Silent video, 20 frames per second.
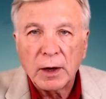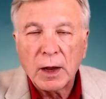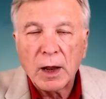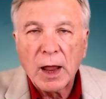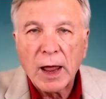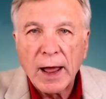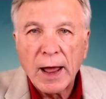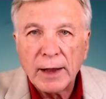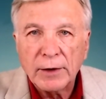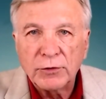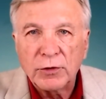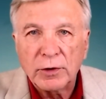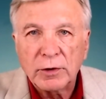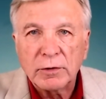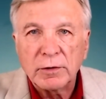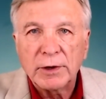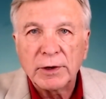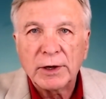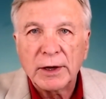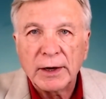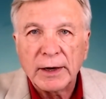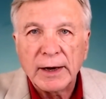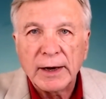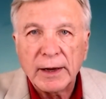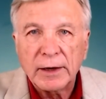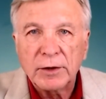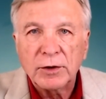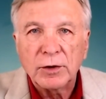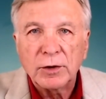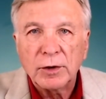logically
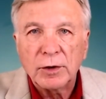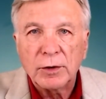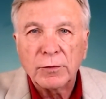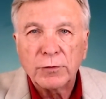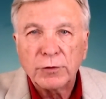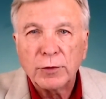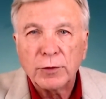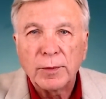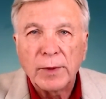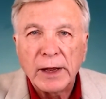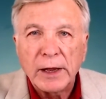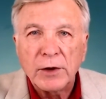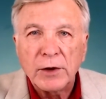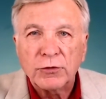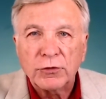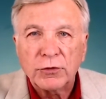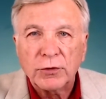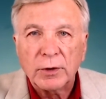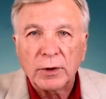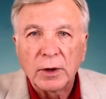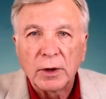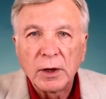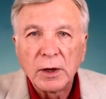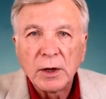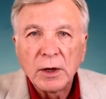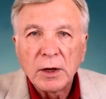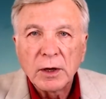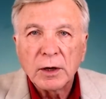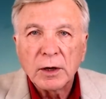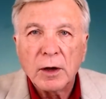connected information
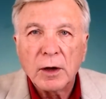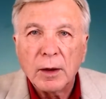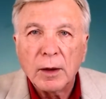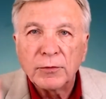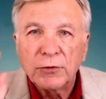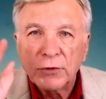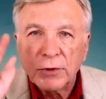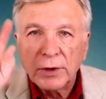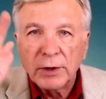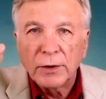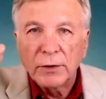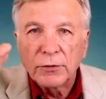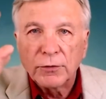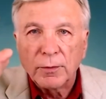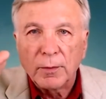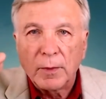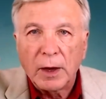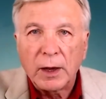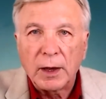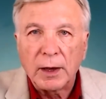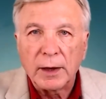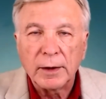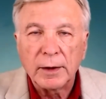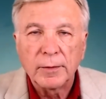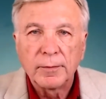comes to his mind.